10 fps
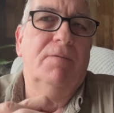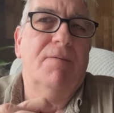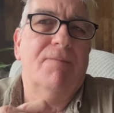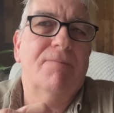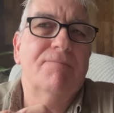
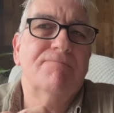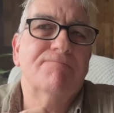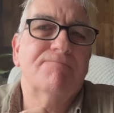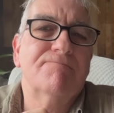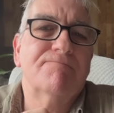
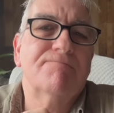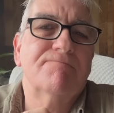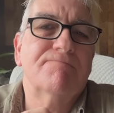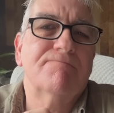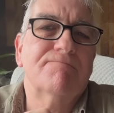
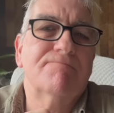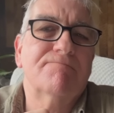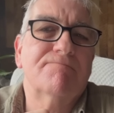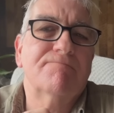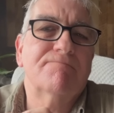
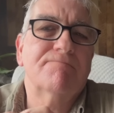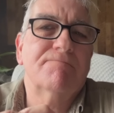Nobody speaks.